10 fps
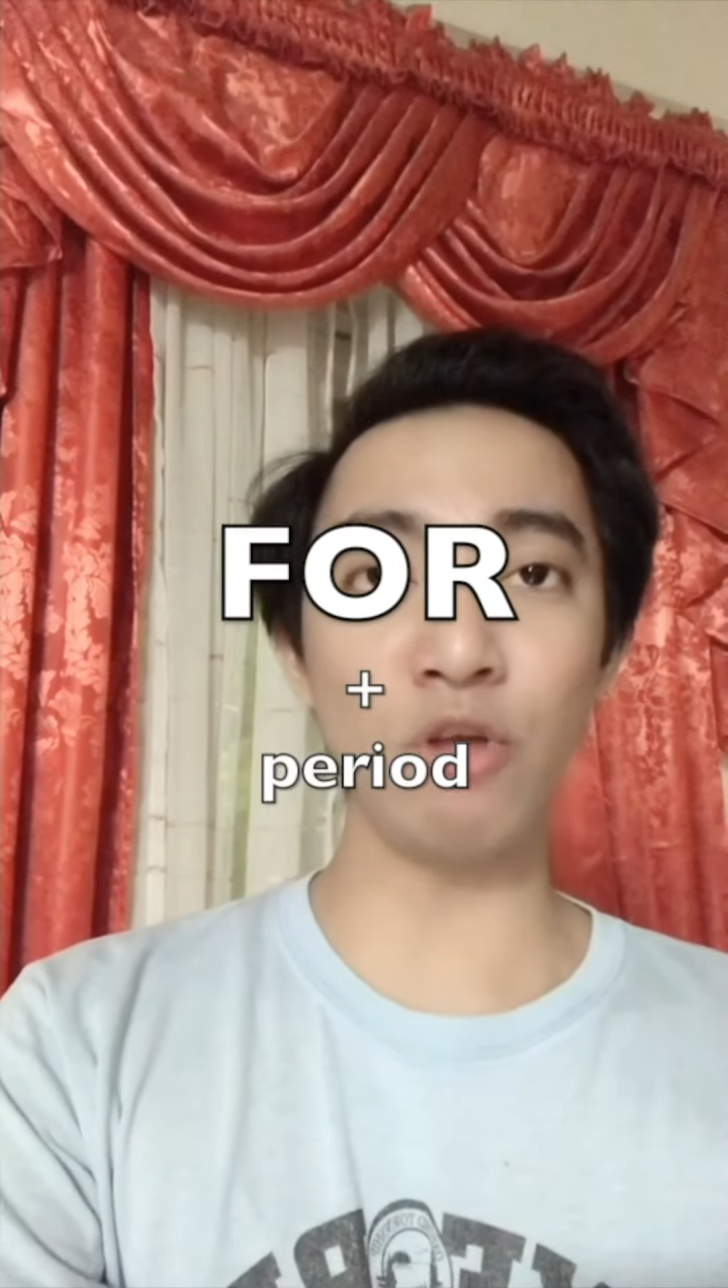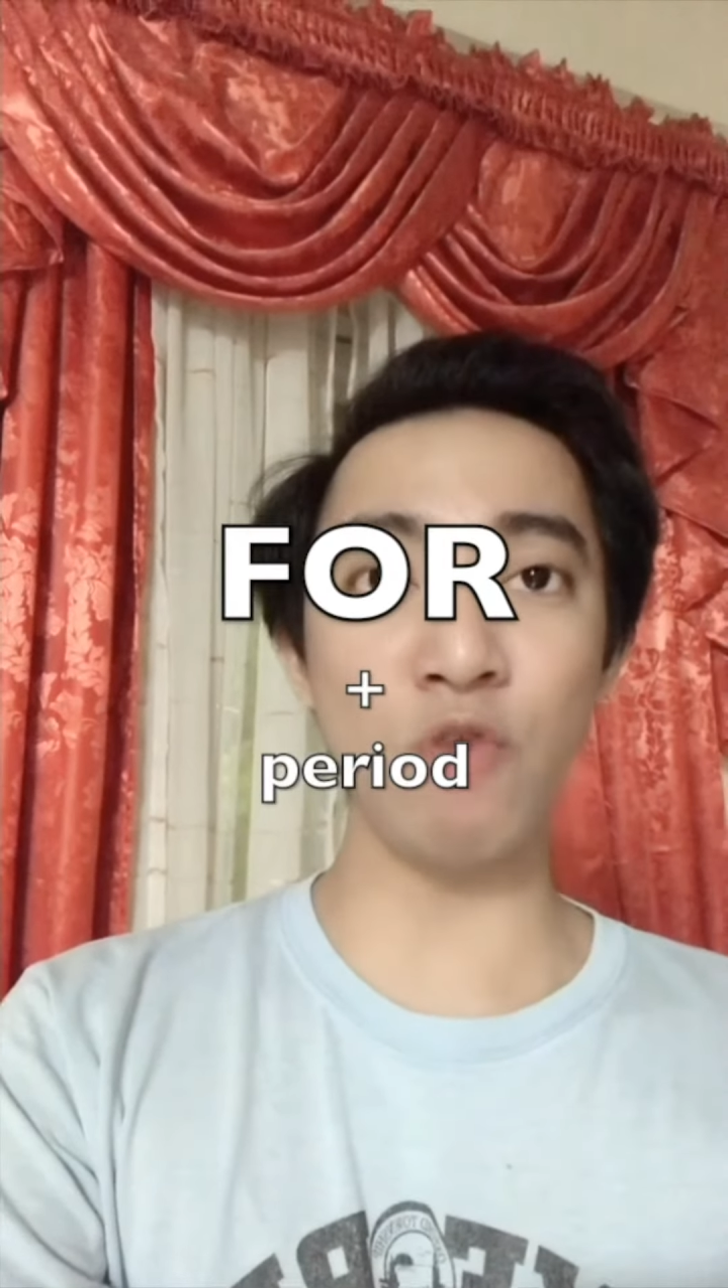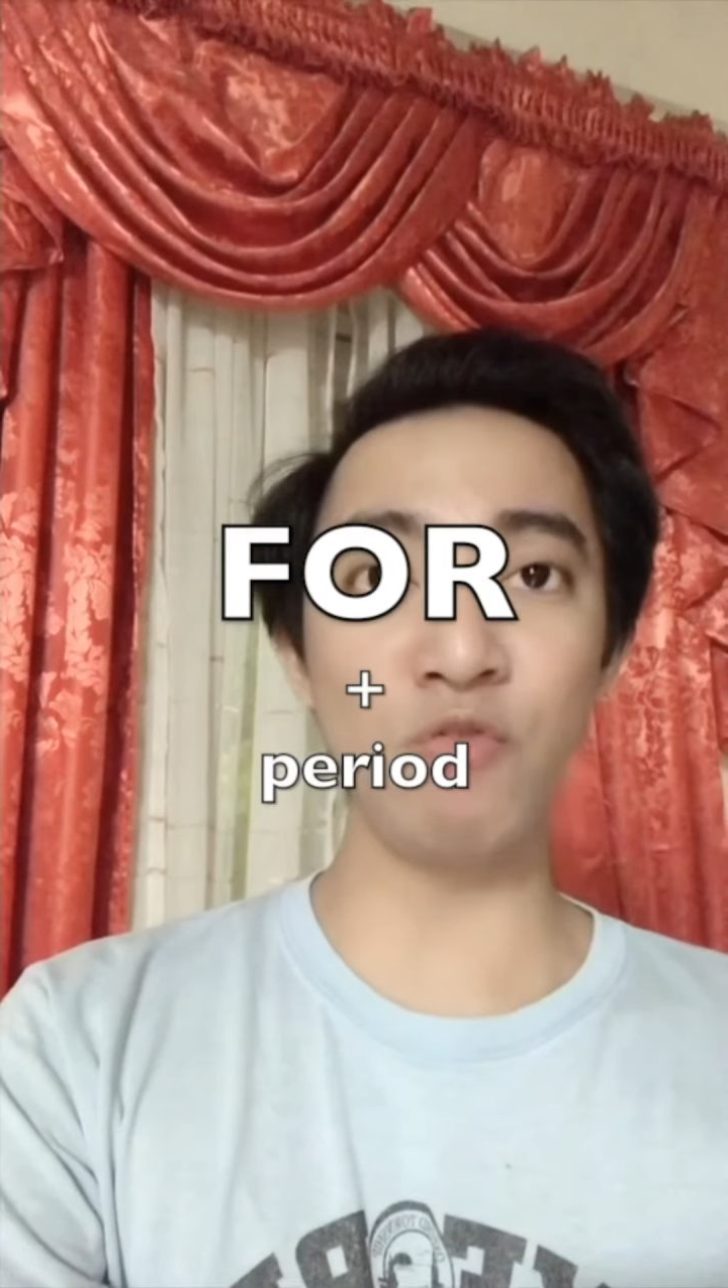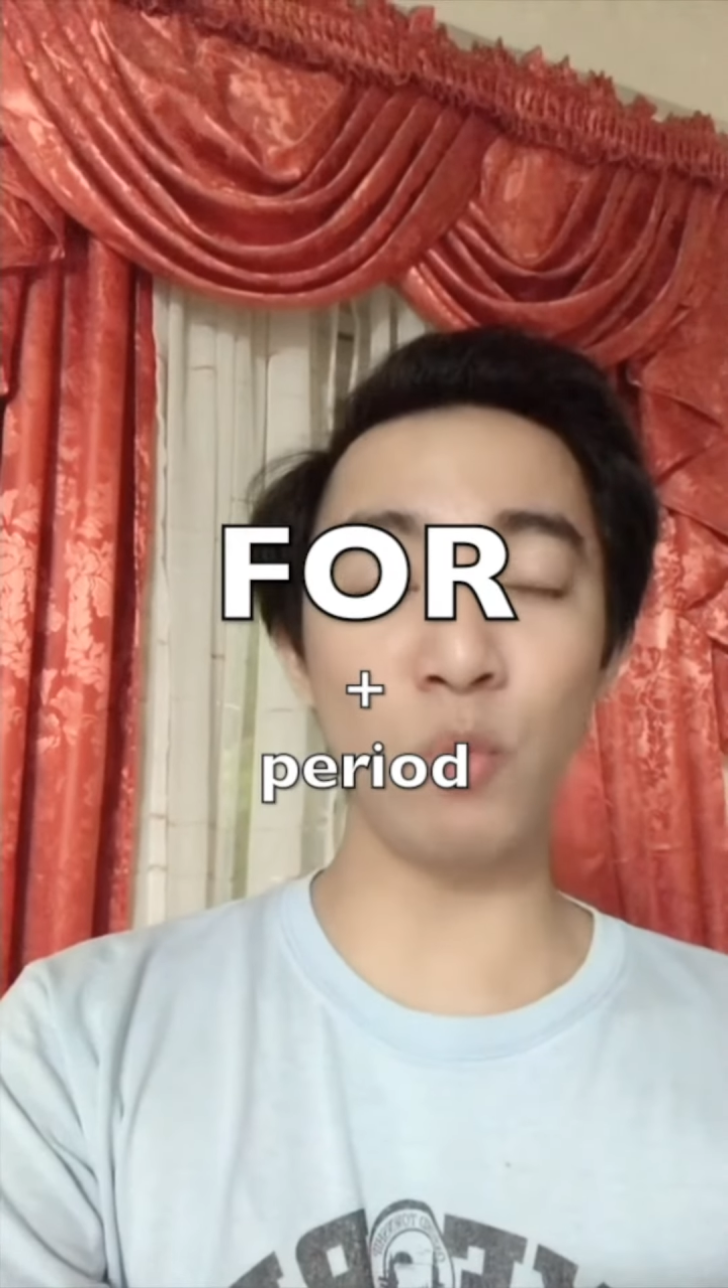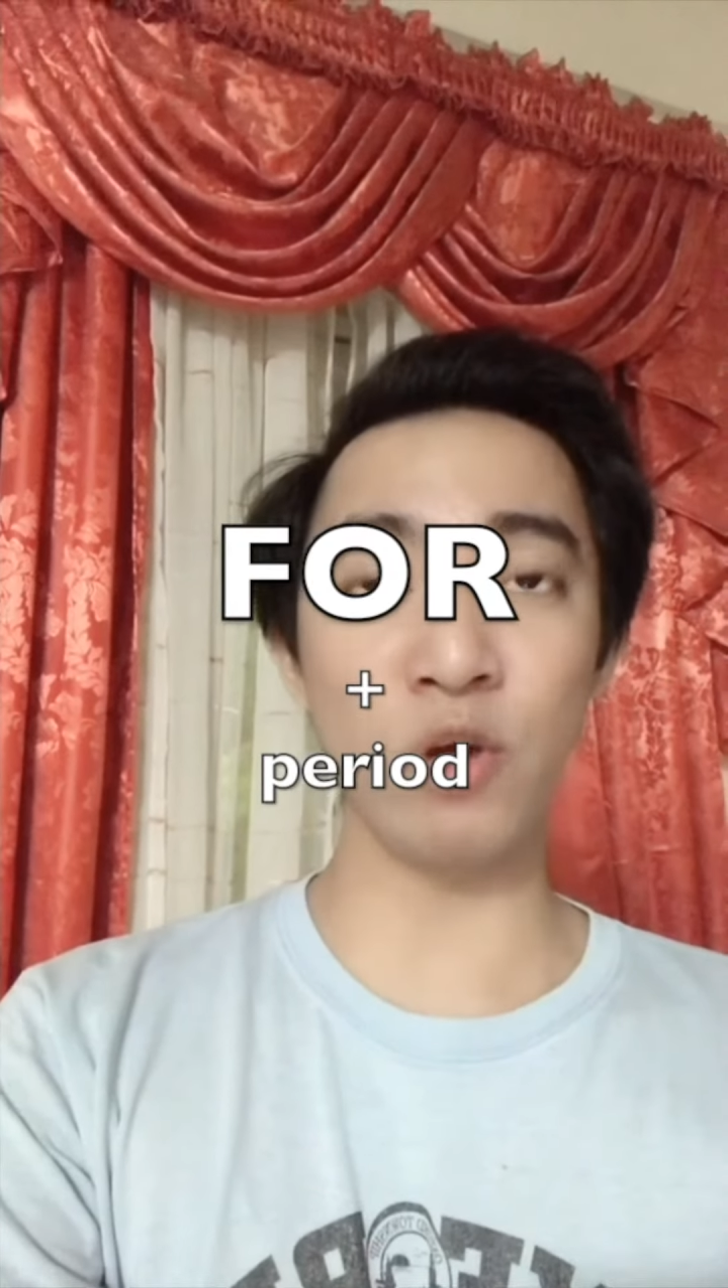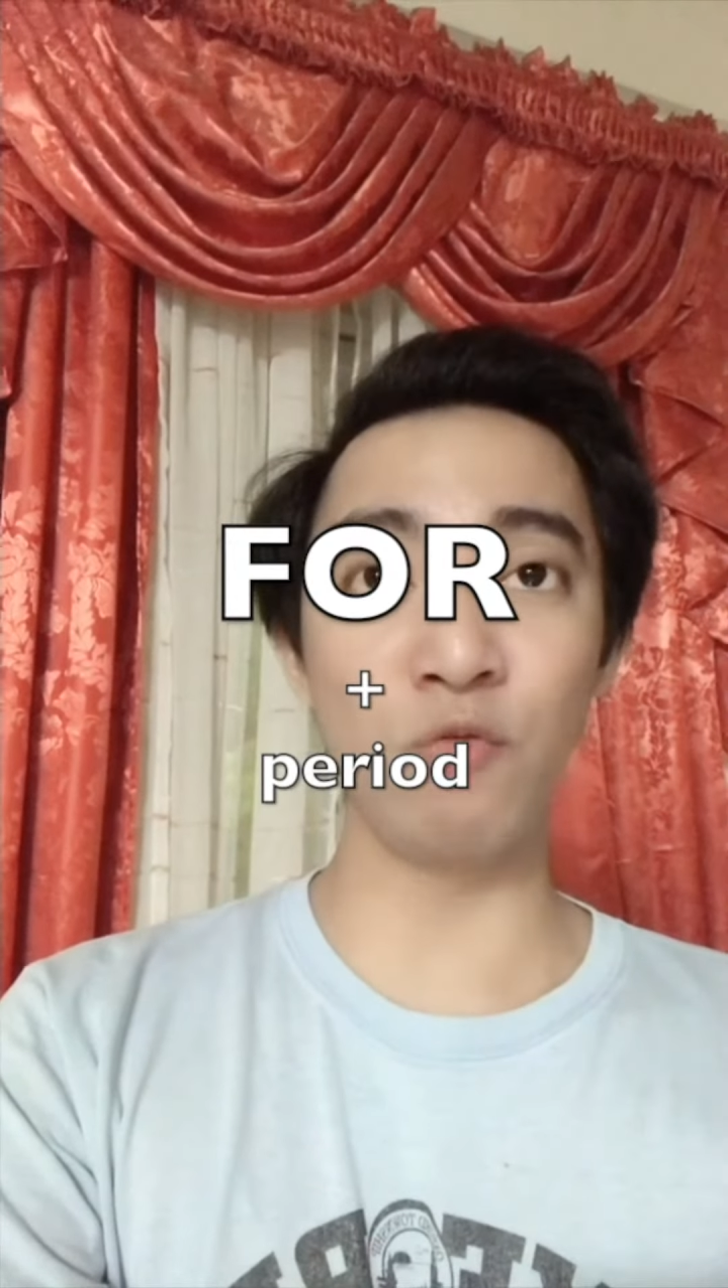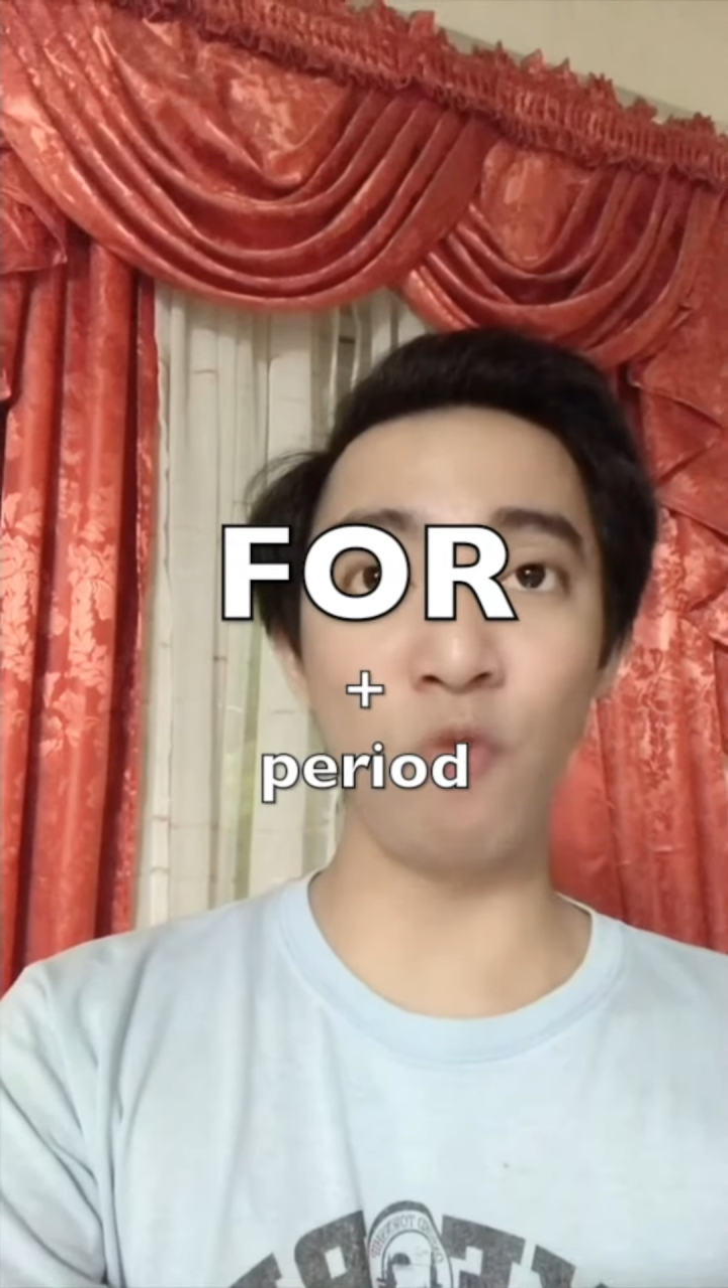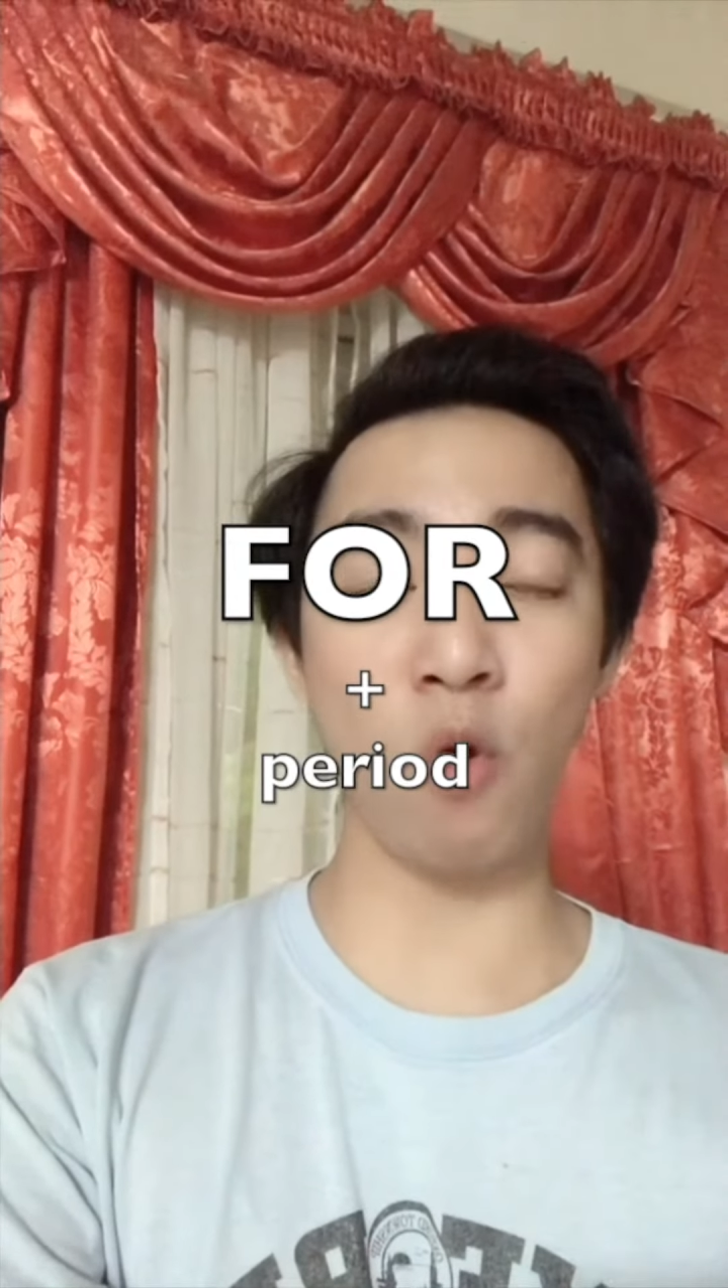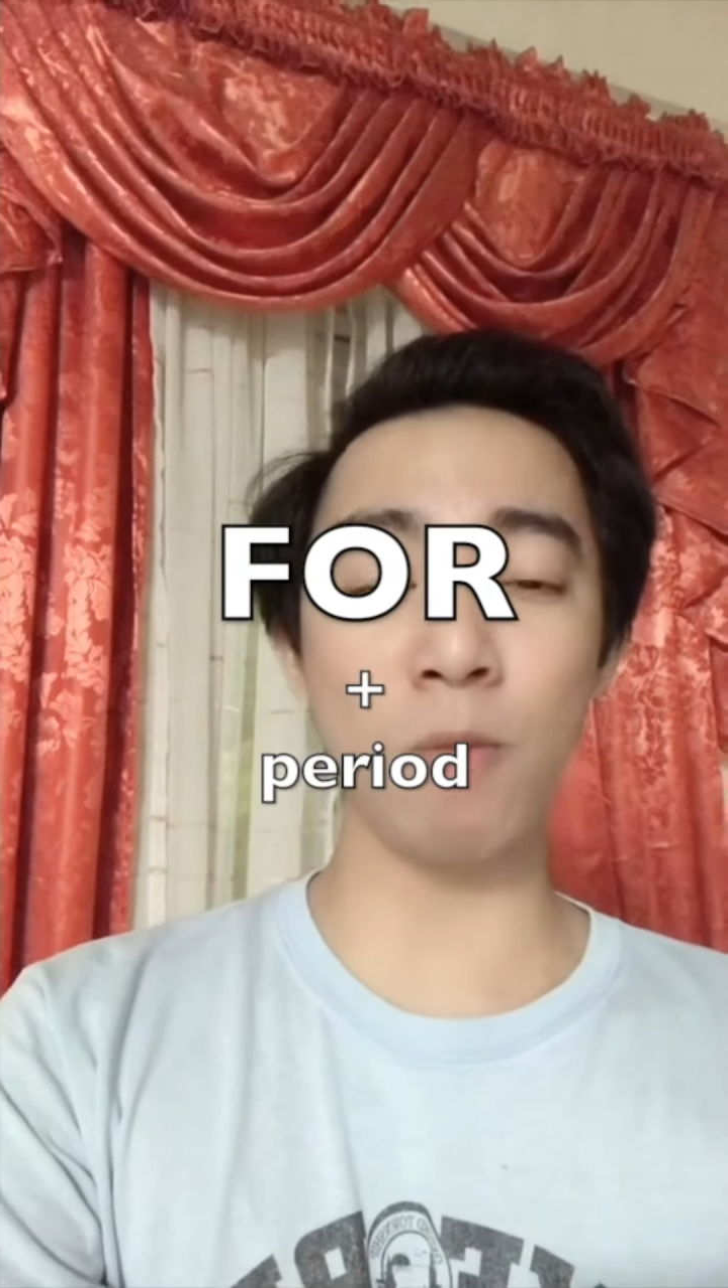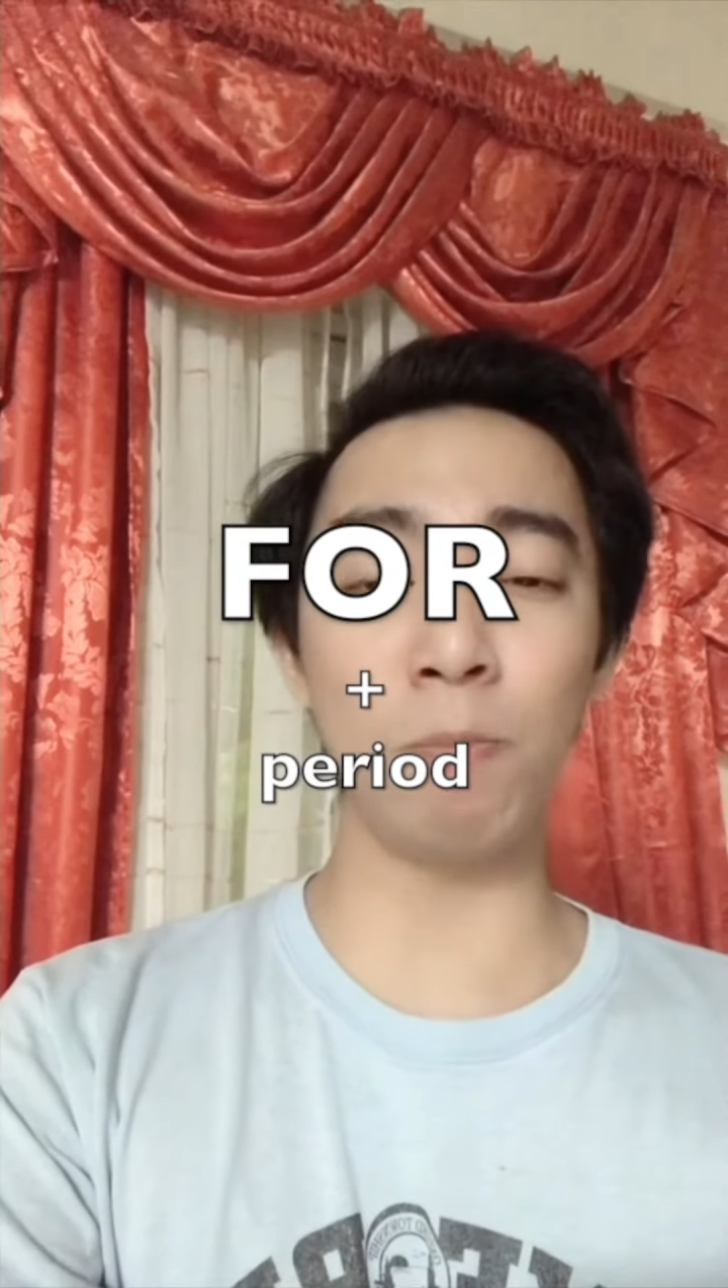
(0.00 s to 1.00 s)
the word
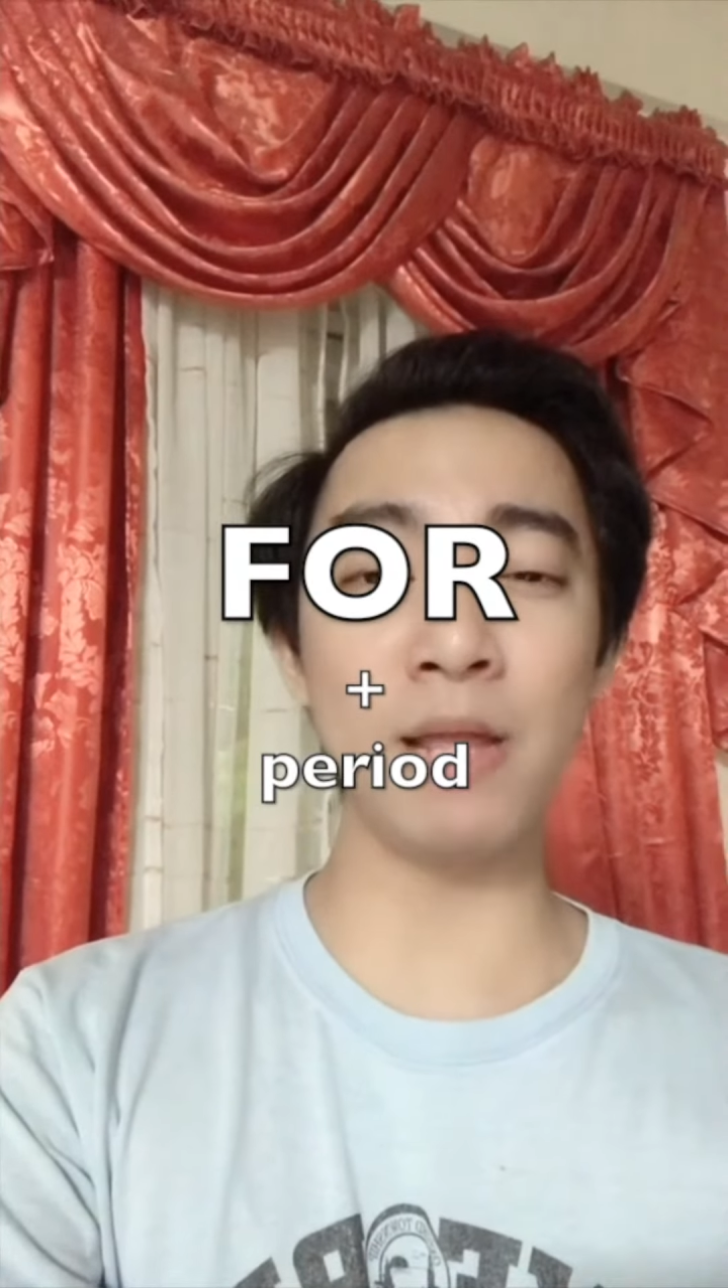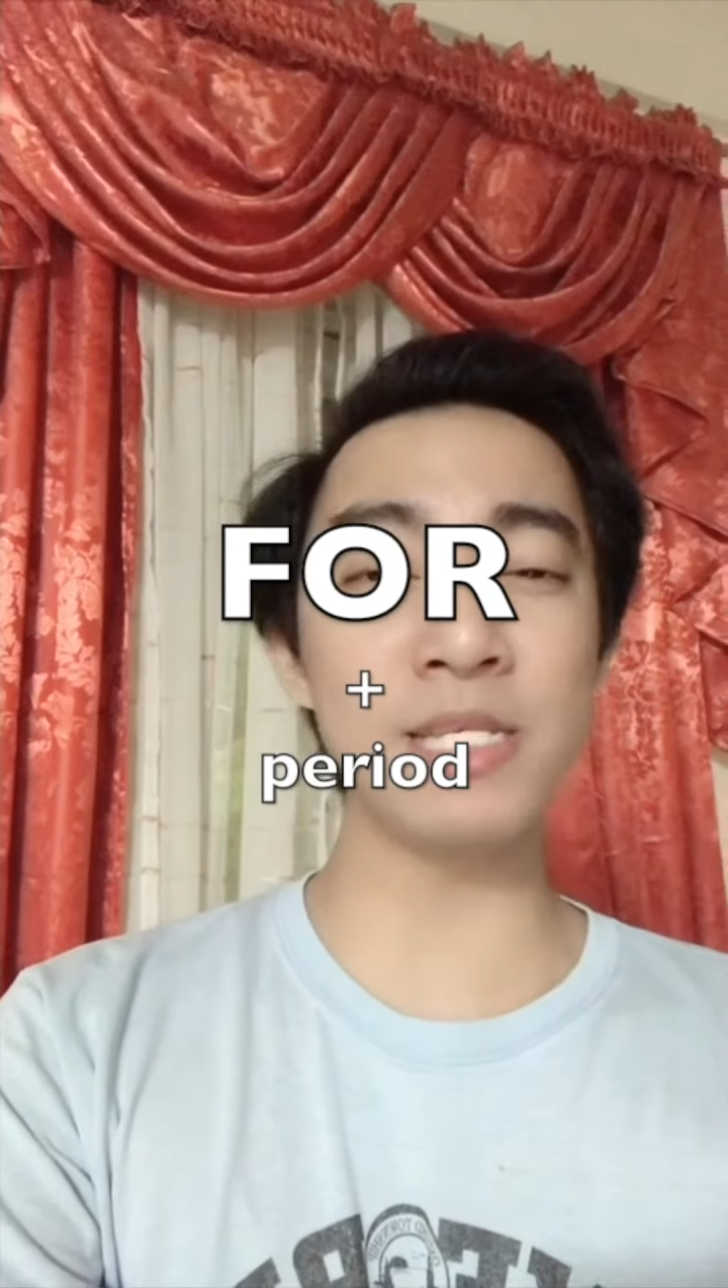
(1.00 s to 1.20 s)
for plus